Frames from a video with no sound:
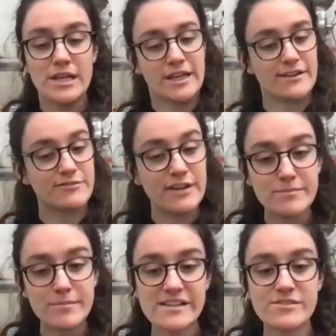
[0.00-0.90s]
like ring
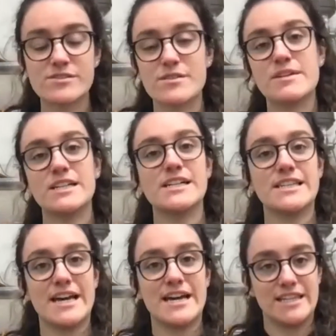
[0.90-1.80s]
band or something like
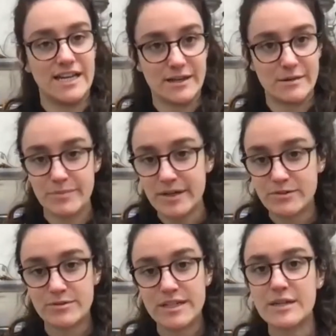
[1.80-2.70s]
that I can build
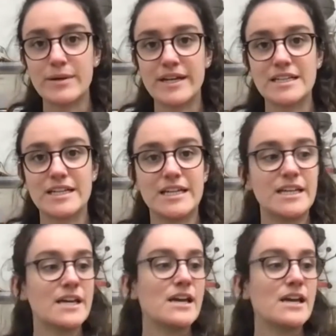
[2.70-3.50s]
really quickly